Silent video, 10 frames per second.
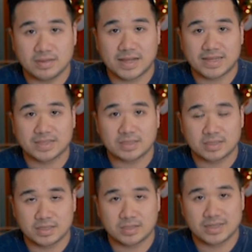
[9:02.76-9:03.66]
the last,
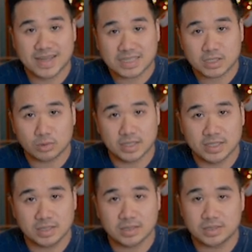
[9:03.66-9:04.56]
you know, the next 3
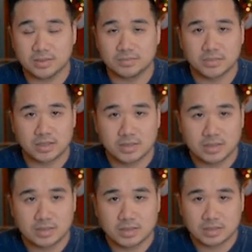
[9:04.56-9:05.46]
years,
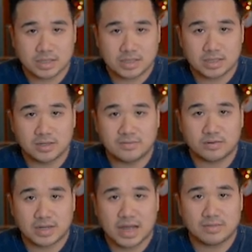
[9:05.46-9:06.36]
it's a good
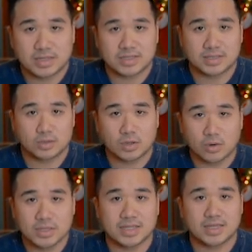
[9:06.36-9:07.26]
phone to have because they'll
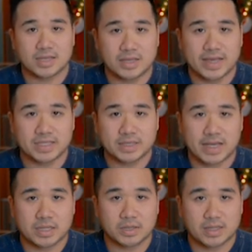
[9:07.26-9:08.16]
always get the latest
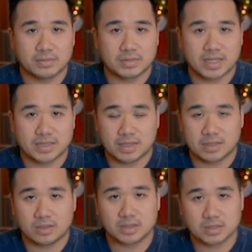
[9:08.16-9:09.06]
Android updates.
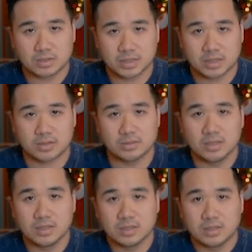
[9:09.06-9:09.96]
And also, you know,
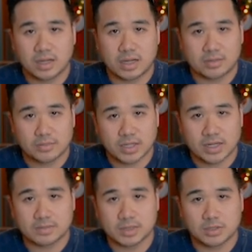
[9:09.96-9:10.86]
when it
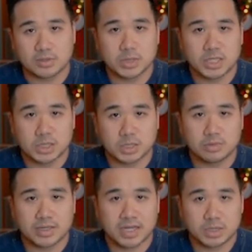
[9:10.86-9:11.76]
comes to new features
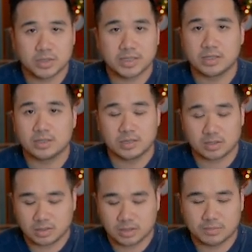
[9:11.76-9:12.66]
with Android,
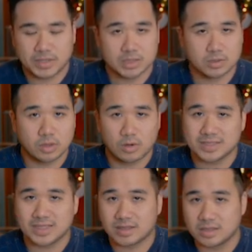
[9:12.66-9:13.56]
the Pixel will
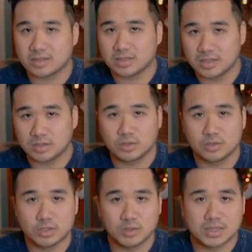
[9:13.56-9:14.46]
always get the, you know,
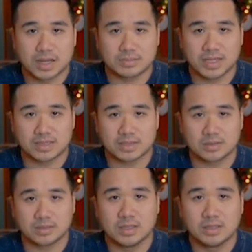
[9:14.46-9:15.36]
newest updates. So